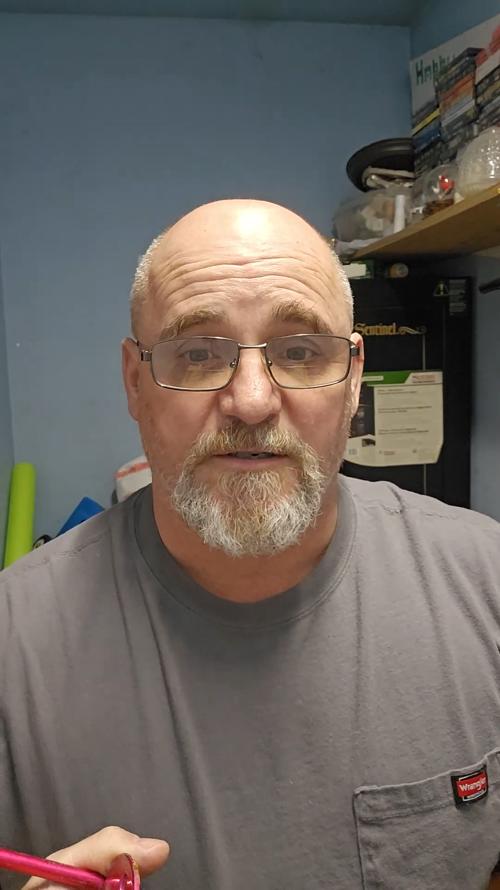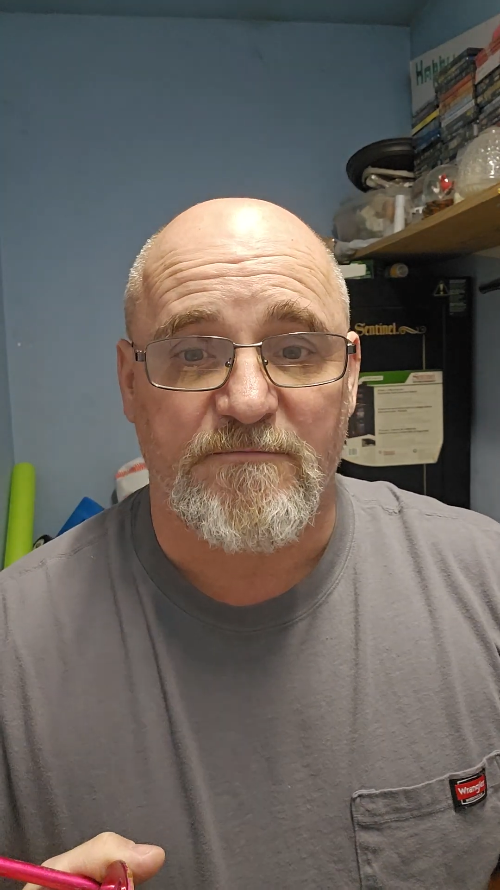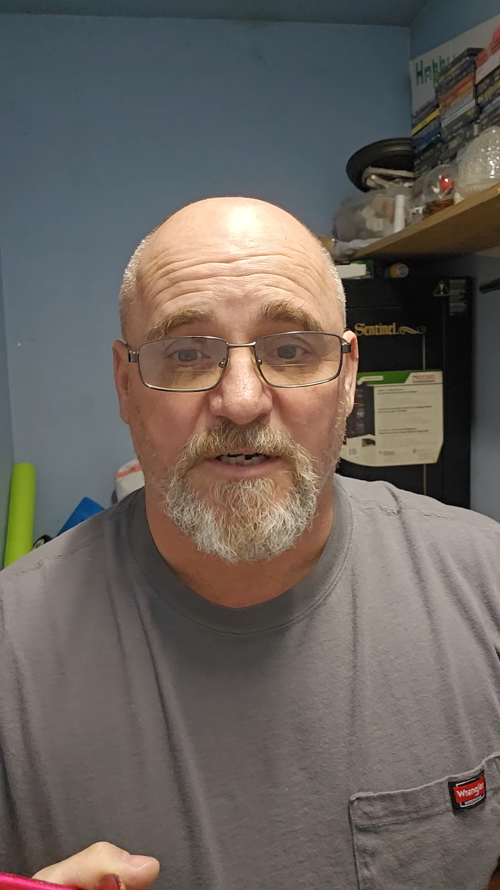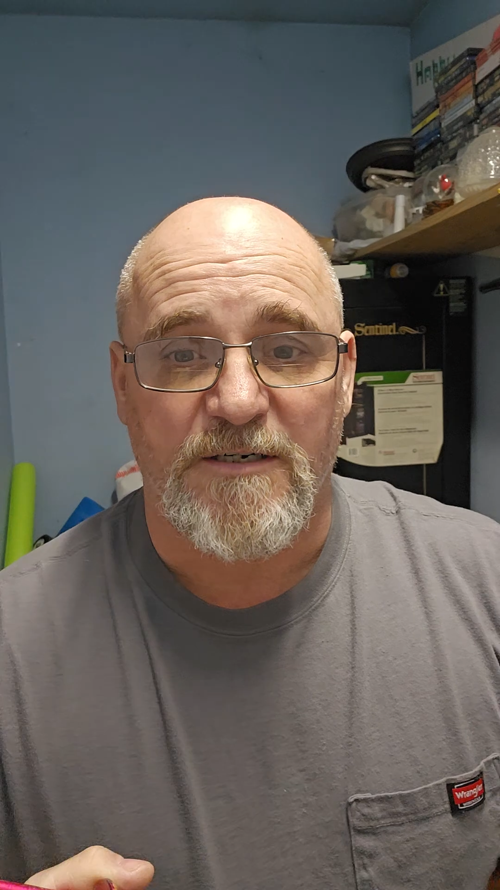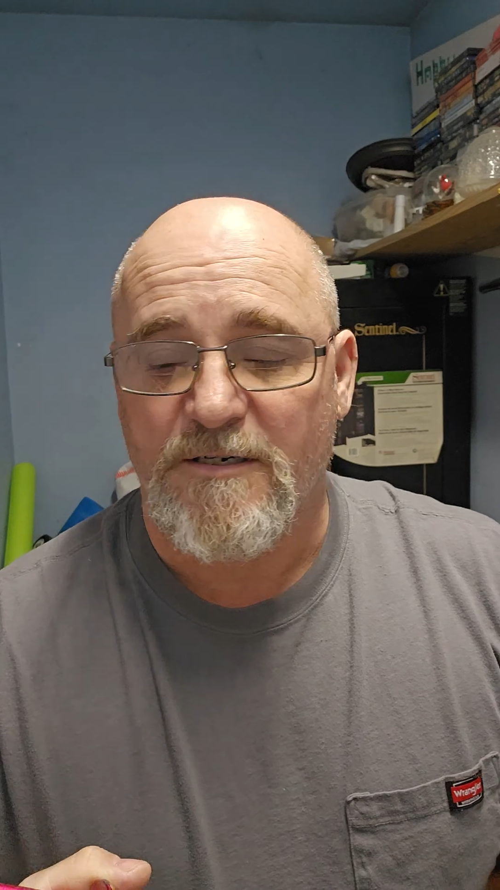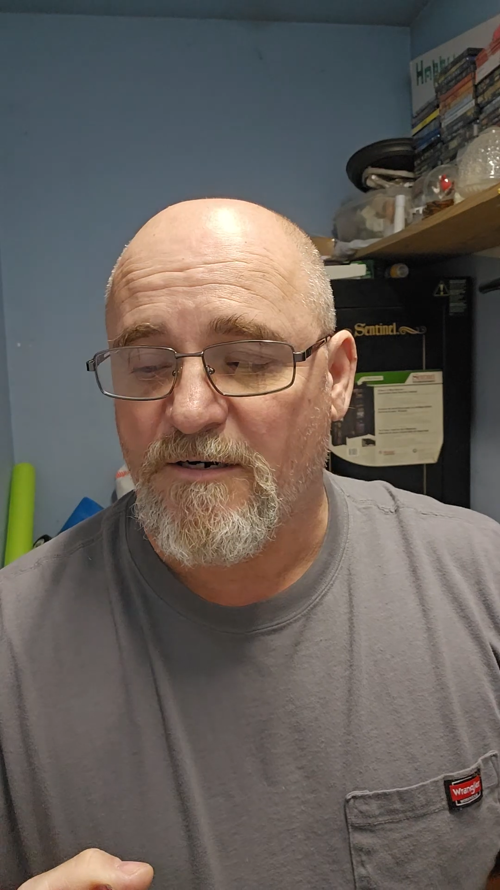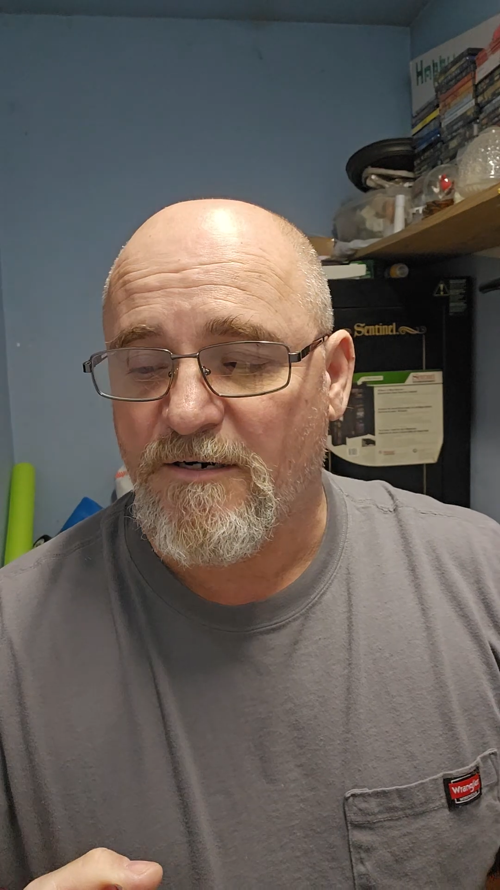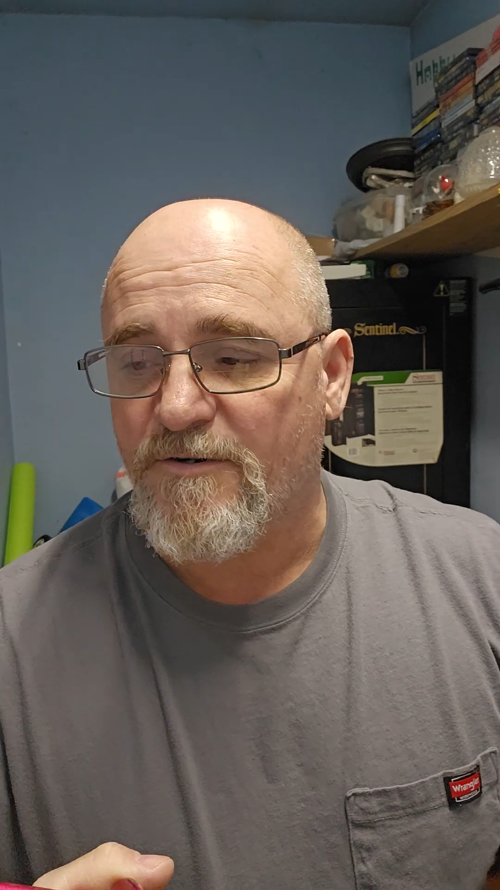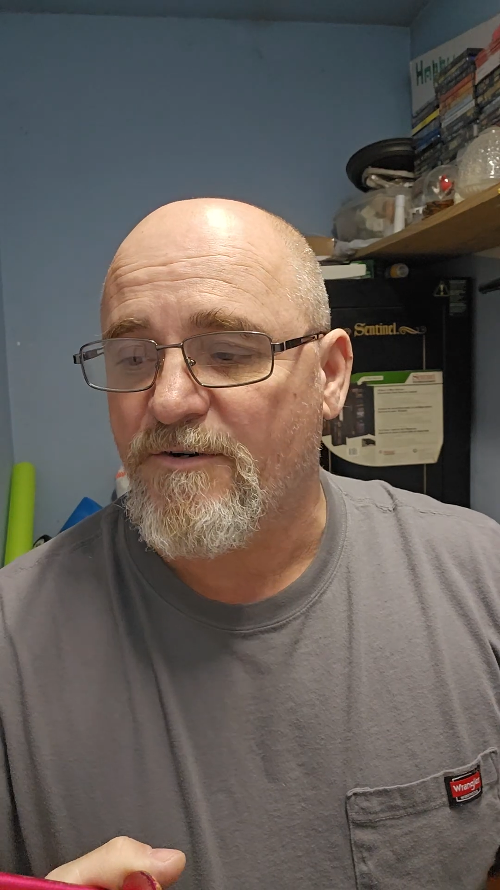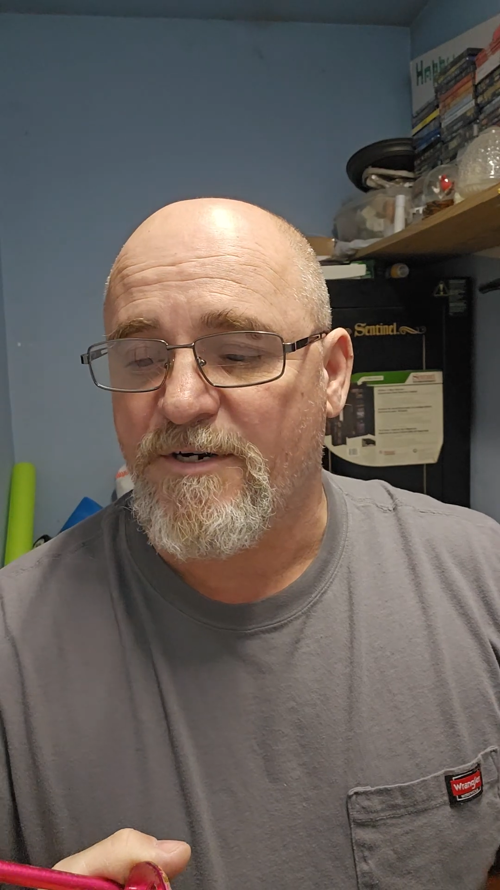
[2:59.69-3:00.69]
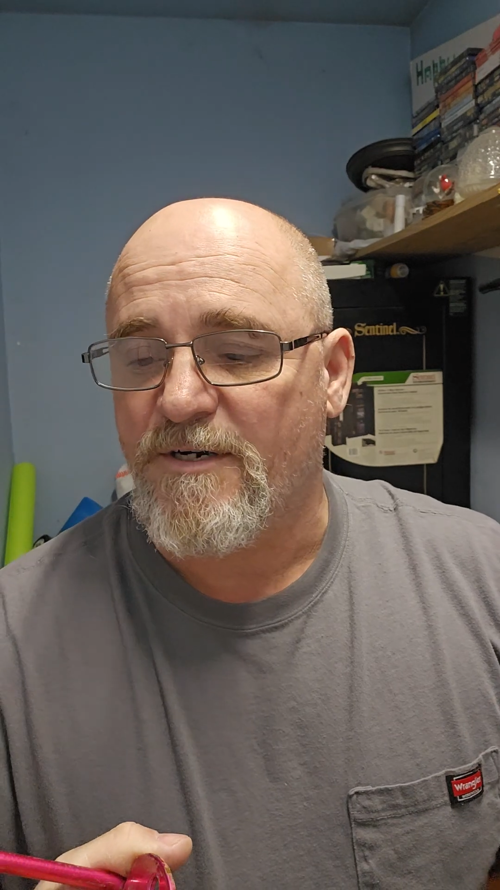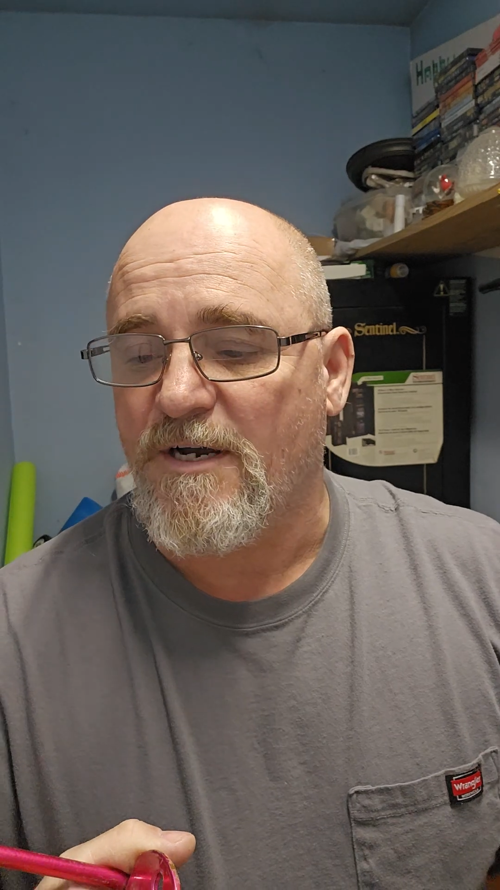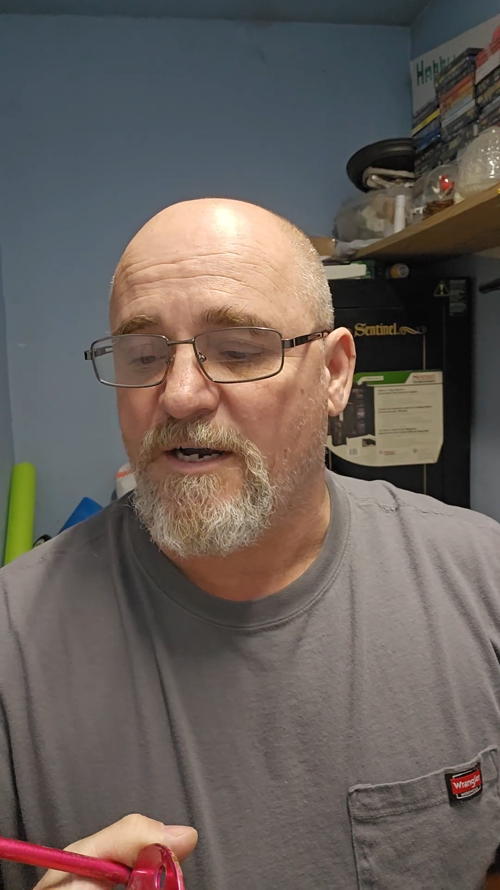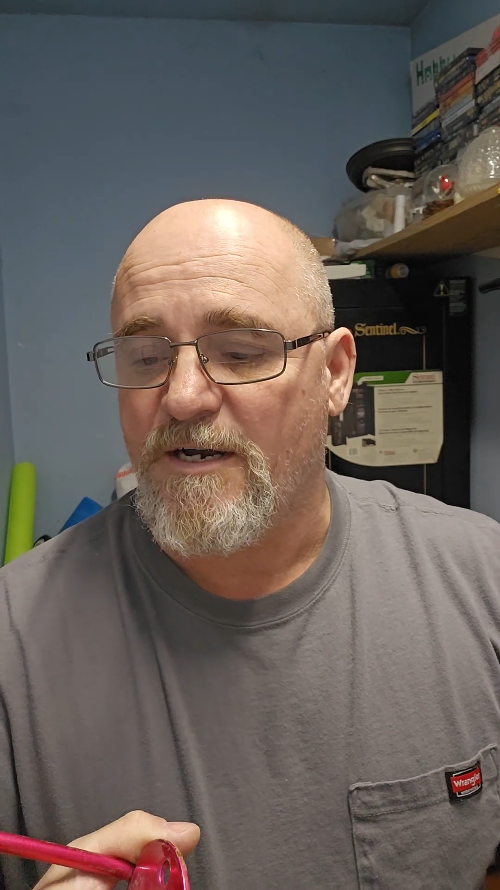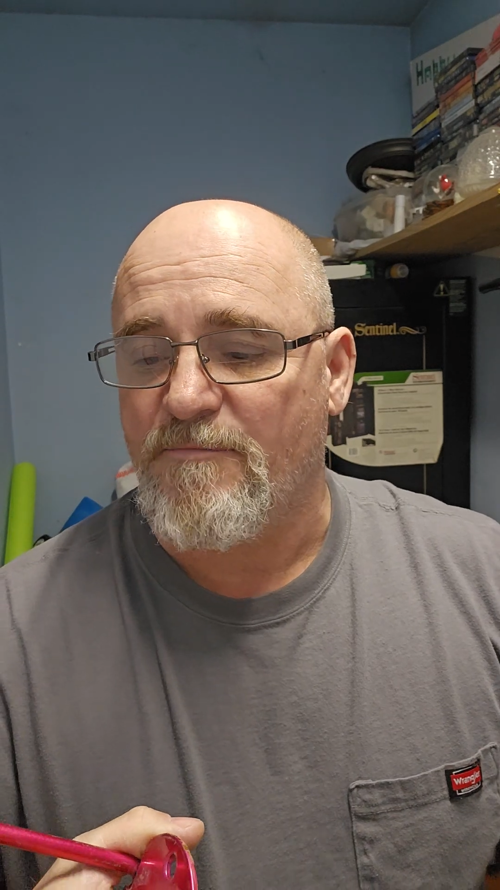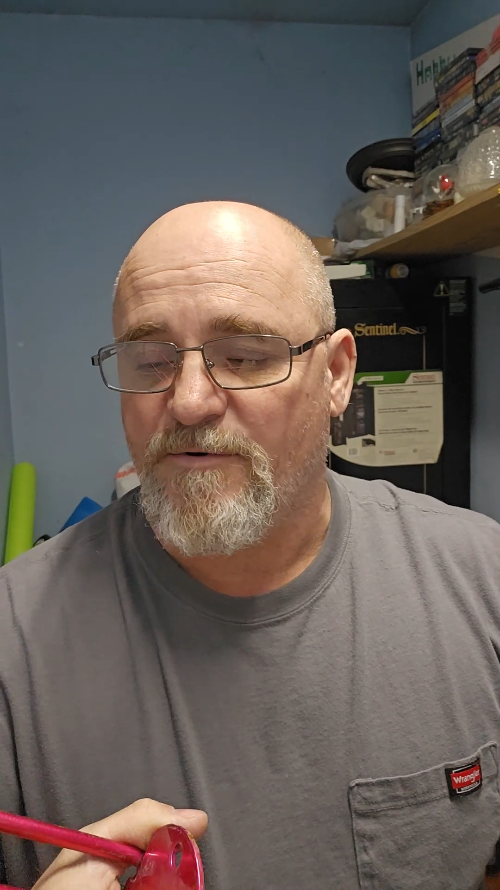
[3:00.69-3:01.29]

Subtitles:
I'm not a concrete guy,